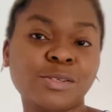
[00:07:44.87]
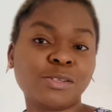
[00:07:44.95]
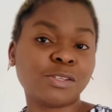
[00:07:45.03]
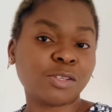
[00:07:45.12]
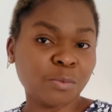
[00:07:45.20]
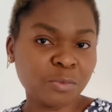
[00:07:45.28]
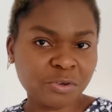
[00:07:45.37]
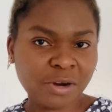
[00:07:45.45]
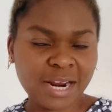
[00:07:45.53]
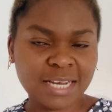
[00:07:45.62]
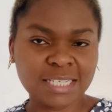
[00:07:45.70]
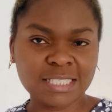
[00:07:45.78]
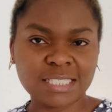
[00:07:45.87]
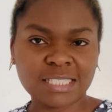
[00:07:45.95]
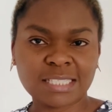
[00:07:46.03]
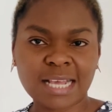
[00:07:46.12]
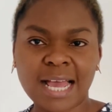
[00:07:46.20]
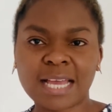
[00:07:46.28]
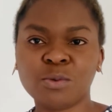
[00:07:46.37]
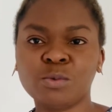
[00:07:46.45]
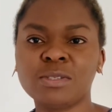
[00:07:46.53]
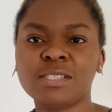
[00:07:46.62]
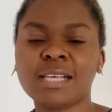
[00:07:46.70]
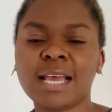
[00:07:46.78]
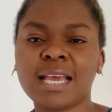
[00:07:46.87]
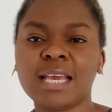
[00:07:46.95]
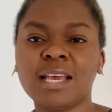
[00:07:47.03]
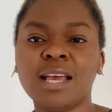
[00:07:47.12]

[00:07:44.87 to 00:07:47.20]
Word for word: summarize, I will say